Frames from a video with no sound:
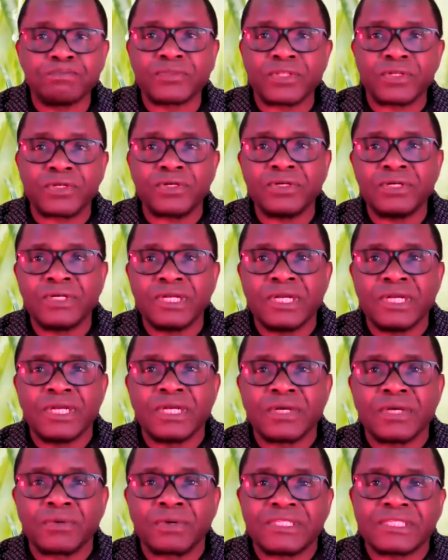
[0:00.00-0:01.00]
You know,
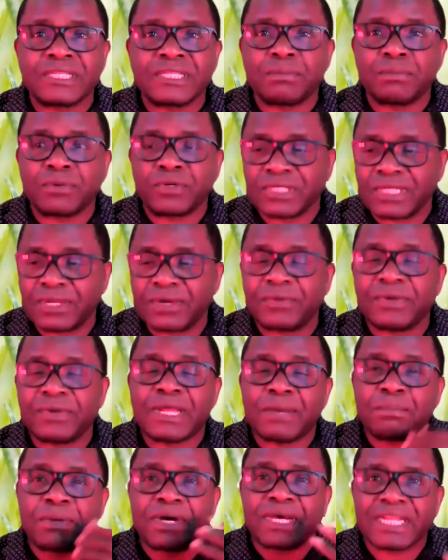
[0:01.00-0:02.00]
when somebody, when
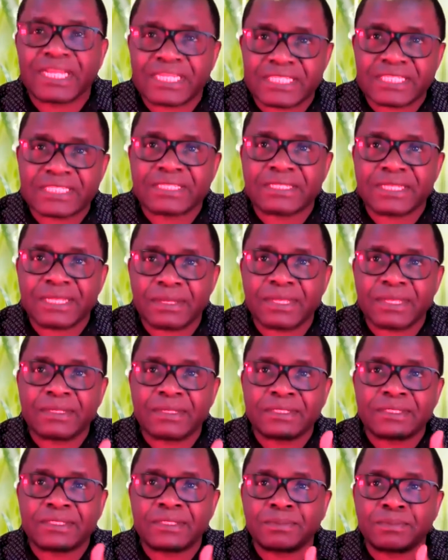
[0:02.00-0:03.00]
a parent
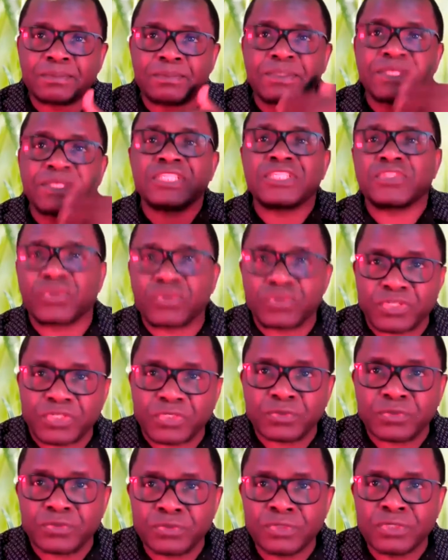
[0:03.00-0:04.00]
spits on
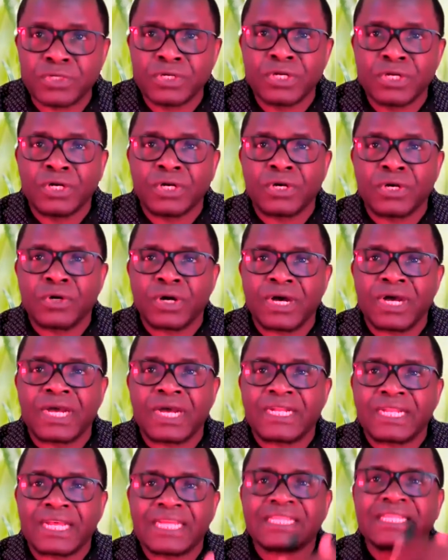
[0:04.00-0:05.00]
you,
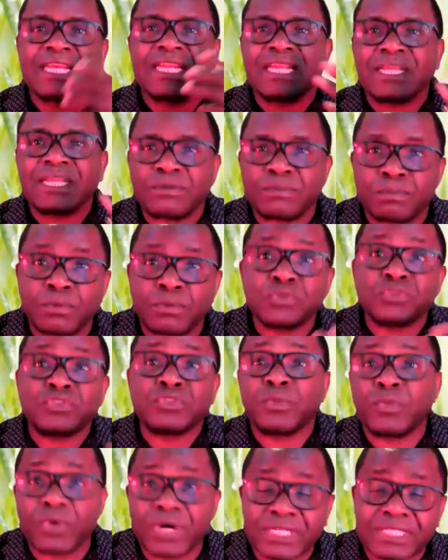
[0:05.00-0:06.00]
and uttering post
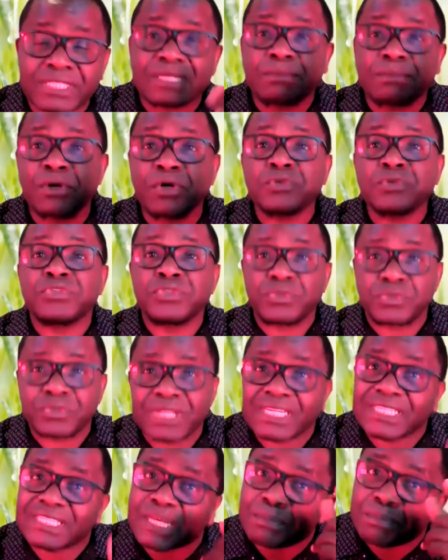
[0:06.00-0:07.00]
words about you.
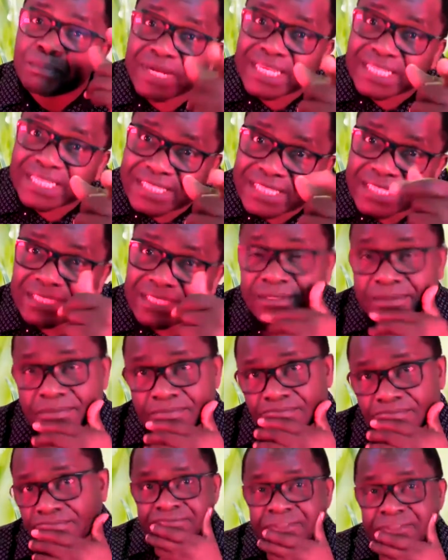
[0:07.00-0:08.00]
That's a blessing.
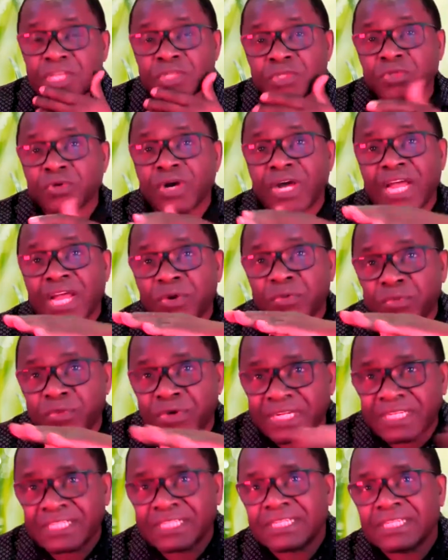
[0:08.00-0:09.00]
So I
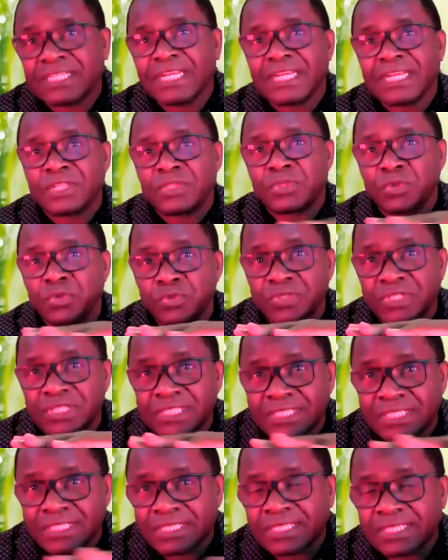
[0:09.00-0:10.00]
went through
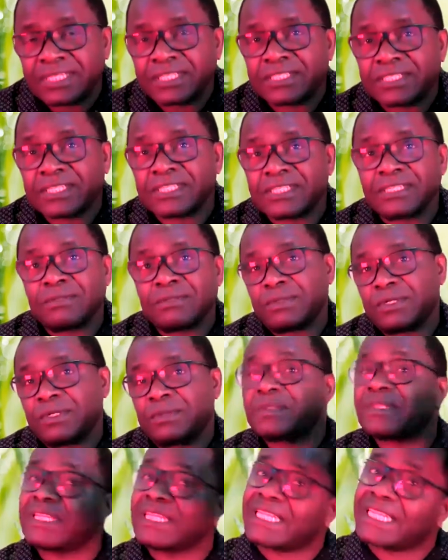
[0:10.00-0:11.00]
this initiation
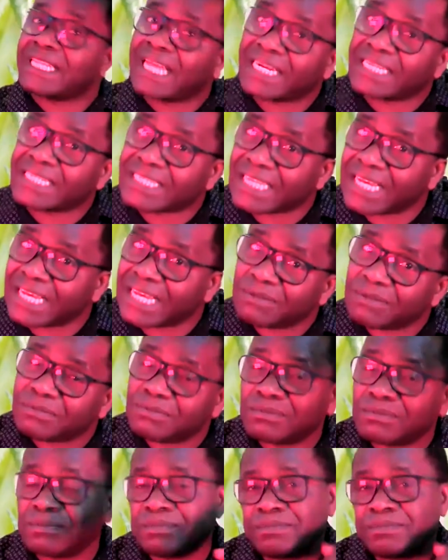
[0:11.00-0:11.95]
that time.